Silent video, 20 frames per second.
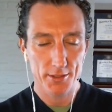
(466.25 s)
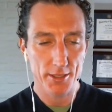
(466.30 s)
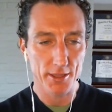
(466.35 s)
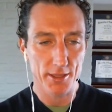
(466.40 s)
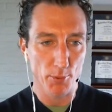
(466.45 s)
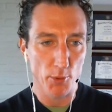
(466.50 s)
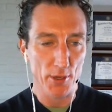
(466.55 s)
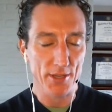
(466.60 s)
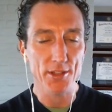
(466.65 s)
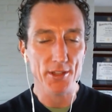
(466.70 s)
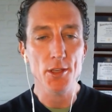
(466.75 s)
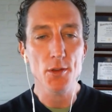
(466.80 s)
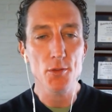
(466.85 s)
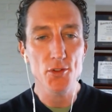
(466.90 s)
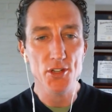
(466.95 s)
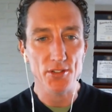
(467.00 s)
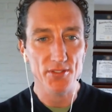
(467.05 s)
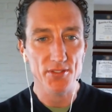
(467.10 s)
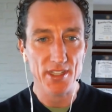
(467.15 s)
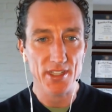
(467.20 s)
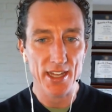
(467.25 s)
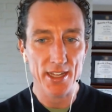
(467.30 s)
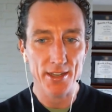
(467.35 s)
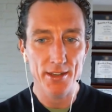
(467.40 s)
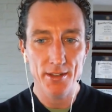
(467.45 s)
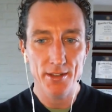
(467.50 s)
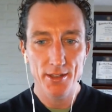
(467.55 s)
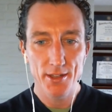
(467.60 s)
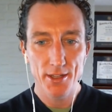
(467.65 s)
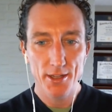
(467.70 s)
to the point that you just
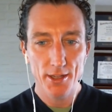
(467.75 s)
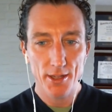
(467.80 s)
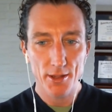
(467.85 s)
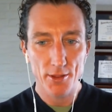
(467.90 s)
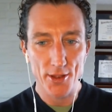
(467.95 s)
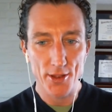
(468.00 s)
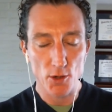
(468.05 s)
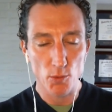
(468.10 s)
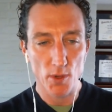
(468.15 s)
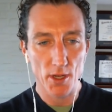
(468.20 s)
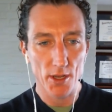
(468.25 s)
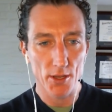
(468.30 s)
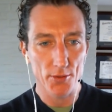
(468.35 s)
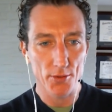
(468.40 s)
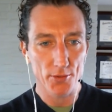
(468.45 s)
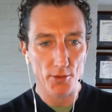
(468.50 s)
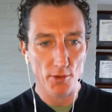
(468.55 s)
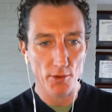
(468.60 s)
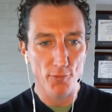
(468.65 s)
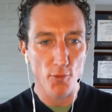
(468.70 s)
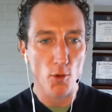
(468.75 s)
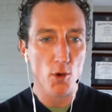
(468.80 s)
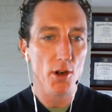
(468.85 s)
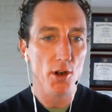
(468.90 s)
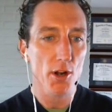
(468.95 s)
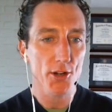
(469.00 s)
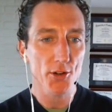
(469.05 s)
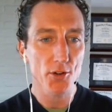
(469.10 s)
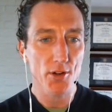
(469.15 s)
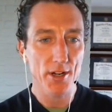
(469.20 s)
said, there was
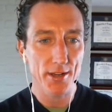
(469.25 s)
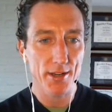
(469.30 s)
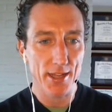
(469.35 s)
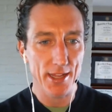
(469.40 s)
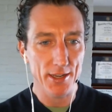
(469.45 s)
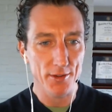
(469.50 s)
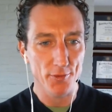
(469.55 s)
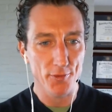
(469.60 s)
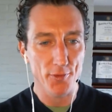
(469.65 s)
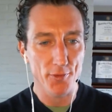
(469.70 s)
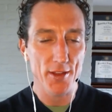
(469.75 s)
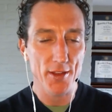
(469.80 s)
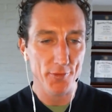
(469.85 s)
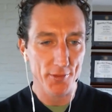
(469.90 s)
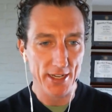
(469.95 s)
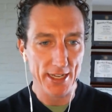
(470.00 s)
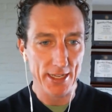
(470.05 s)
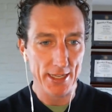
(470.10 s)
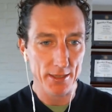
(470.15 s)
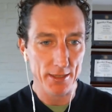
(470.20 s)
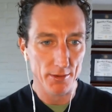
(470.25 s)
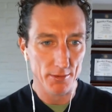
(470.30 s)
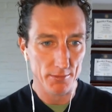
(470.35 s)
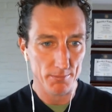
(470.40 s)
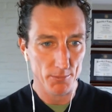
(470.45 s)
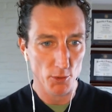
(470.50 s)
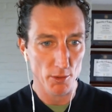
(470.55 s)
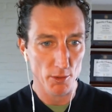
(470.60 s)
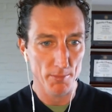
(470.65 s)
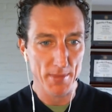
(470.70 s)
four hundred fifty
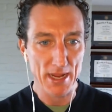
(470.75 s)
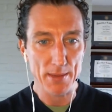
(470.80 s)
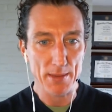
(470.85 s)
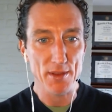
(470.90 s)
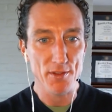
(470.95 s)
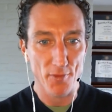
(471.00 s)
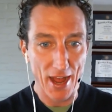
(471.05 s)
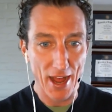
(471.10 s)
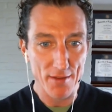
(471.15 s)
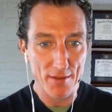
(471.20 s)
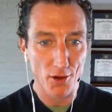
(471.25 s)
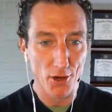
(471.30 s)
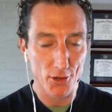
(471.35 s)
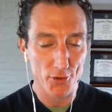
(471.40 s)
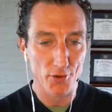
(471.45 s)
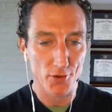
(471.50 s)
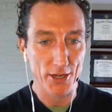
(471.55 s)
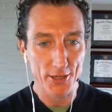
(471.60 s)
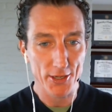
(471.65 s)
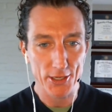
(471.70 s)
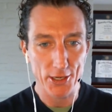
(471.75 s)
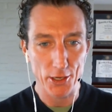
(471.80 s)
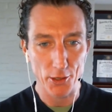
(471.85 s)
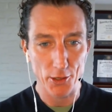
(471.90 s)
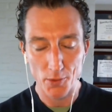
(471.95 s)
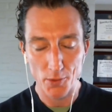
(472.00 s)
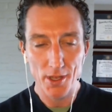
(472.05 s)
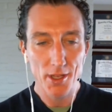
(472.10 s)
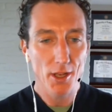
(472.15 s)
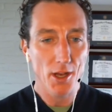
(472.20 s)
or maybe five hundred, you
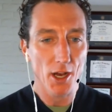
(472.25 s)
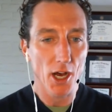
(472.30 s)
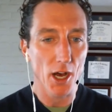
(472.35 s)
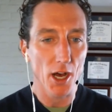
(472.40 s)
know,